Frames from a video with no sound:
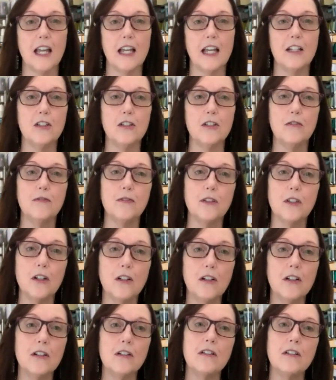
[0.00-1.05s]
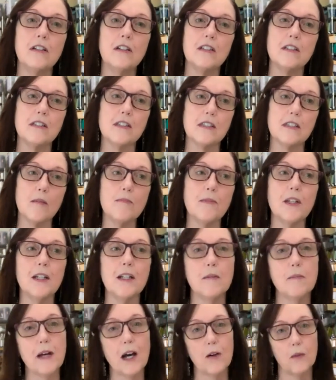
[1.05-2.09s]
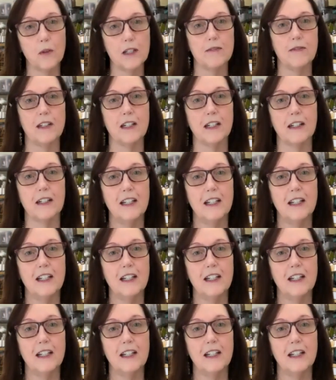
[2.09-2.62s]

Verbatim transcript: and you've learned something about weaving.